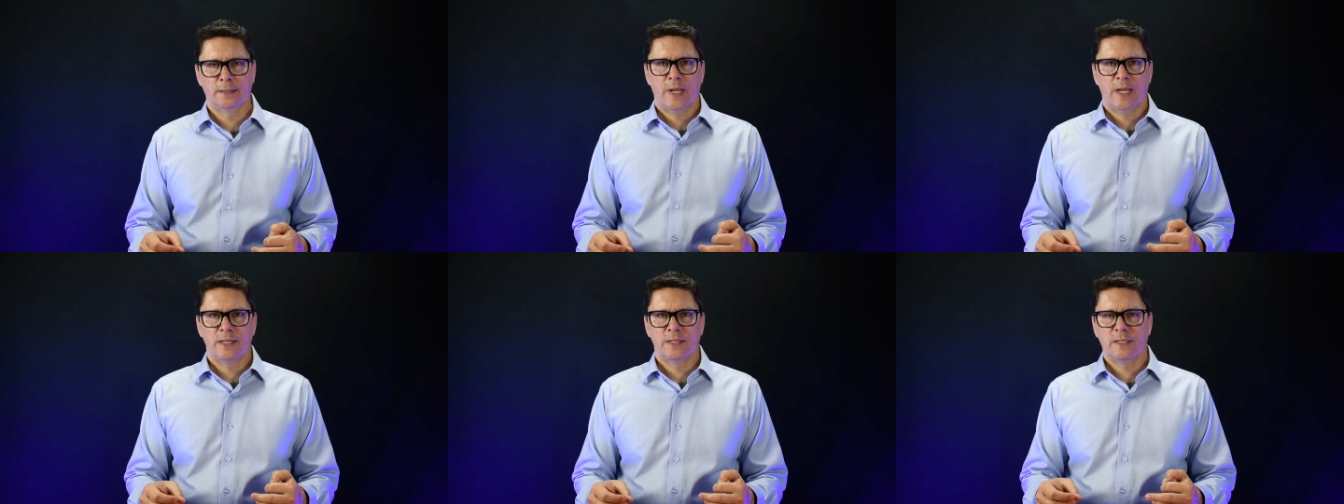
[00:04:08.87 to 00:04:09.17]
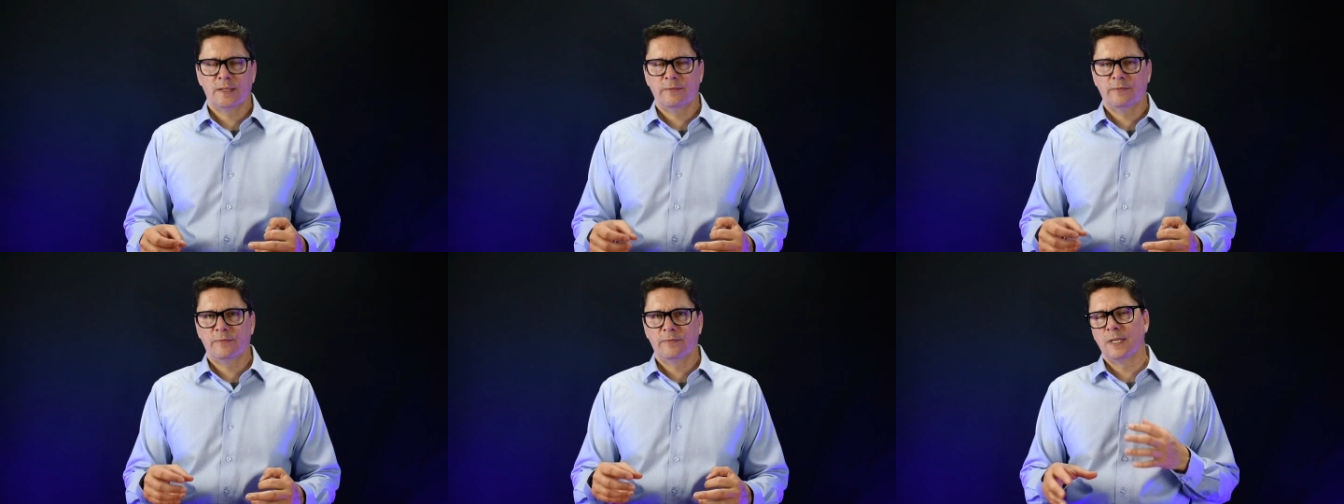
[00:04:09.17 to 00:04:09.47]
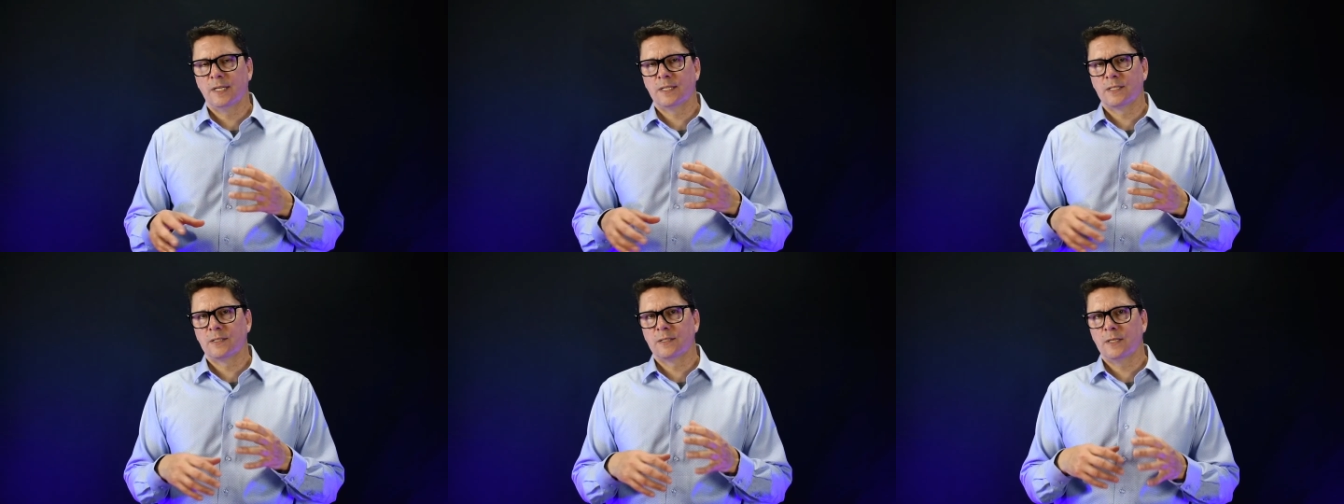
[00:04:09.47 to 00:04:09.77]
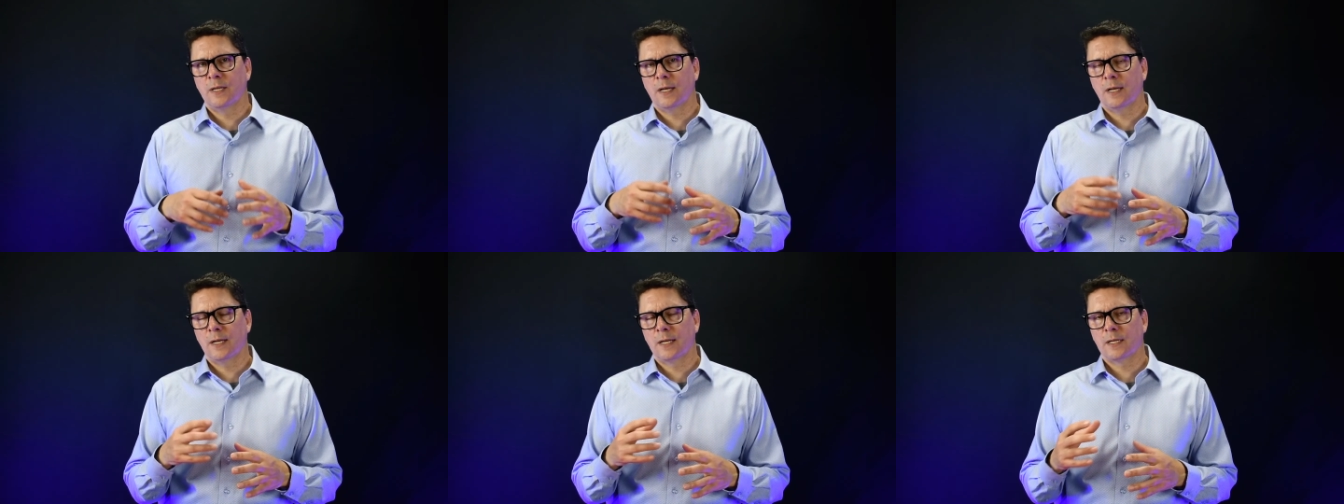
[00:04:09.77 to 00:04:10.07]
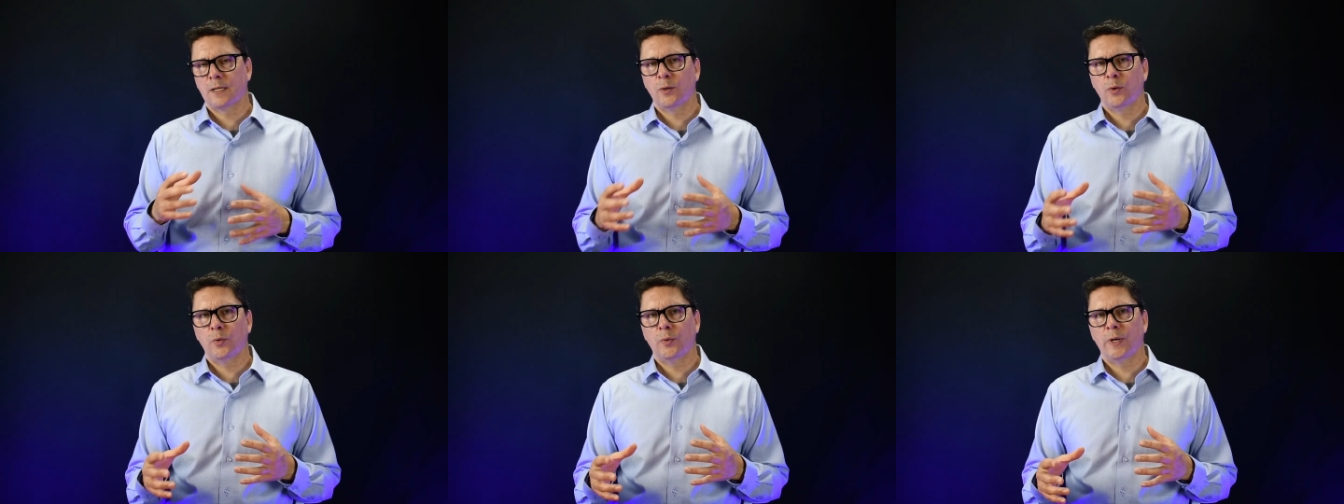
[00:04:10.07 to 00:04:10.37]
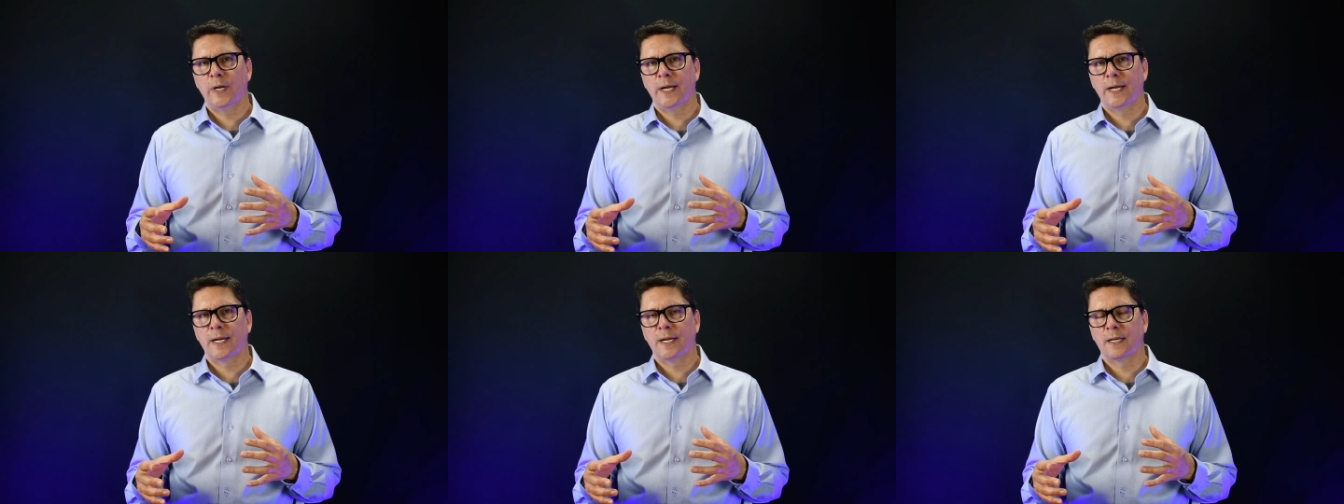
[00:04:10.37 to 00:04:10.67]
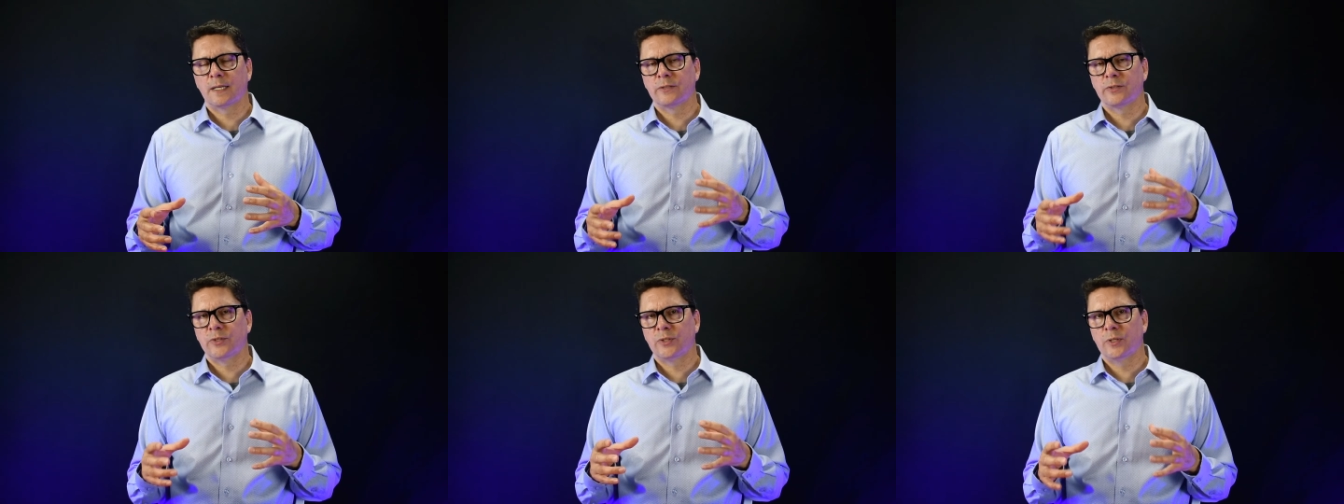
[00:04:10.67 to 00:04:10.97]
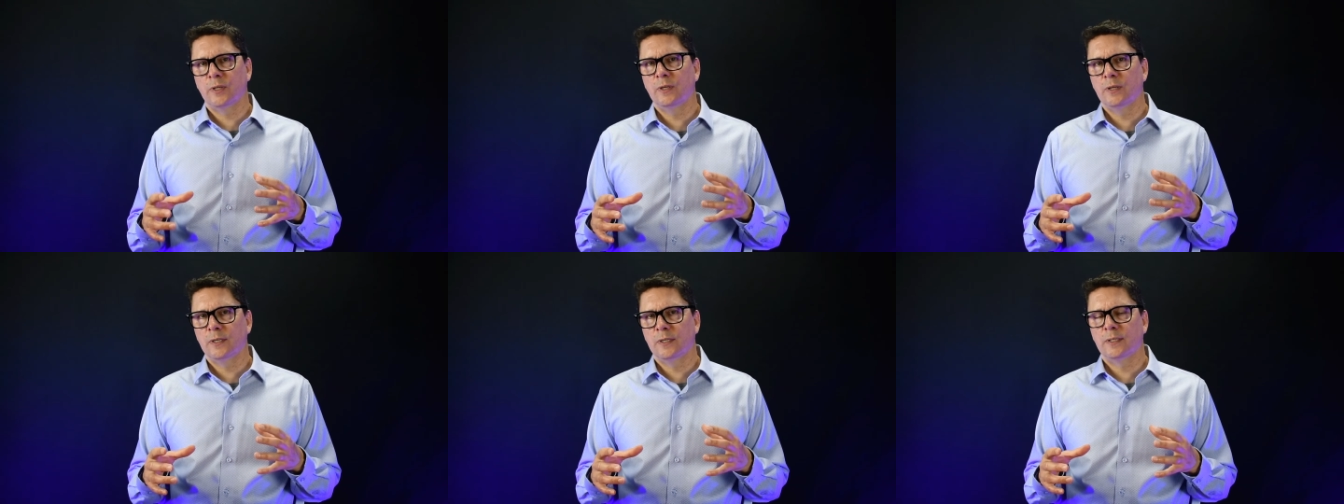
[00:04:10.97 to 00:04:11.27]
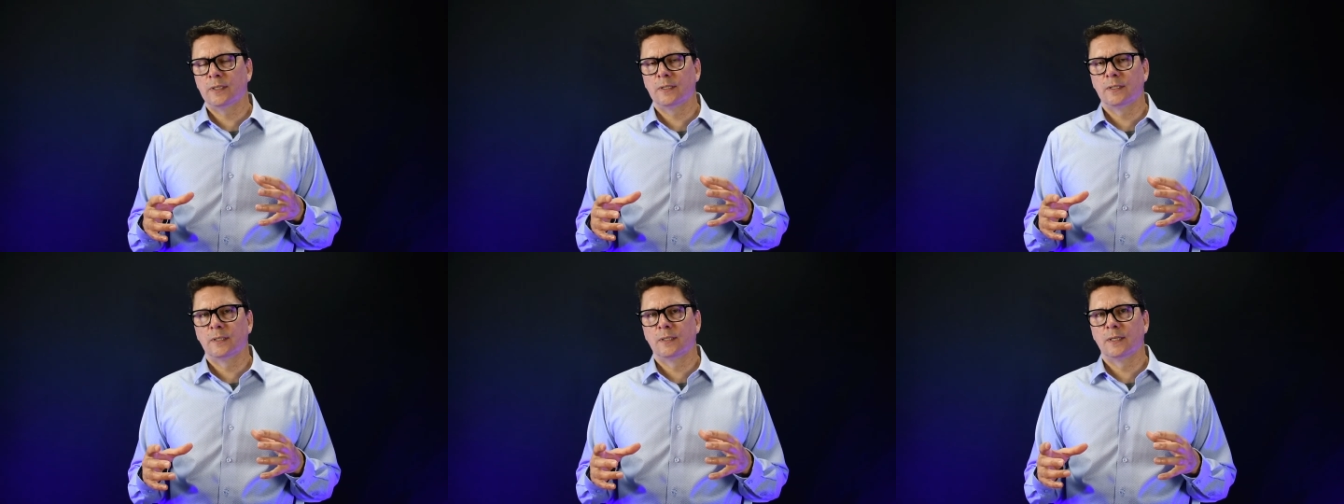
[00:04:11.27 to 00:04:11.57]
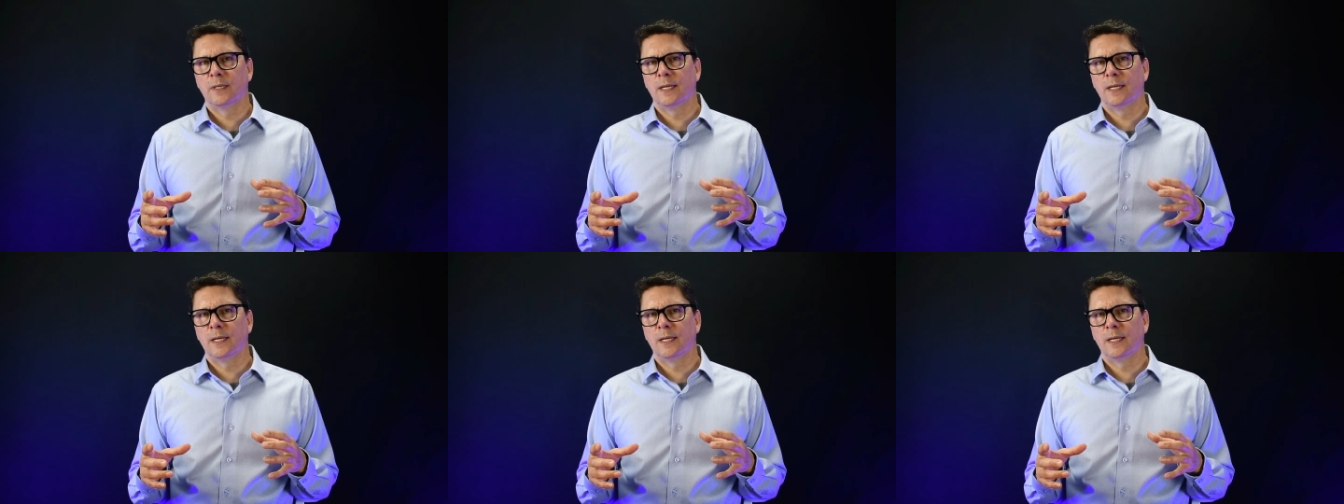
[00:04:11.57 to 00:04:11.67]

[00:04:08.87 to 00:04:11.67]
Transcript: as if it's not quite certain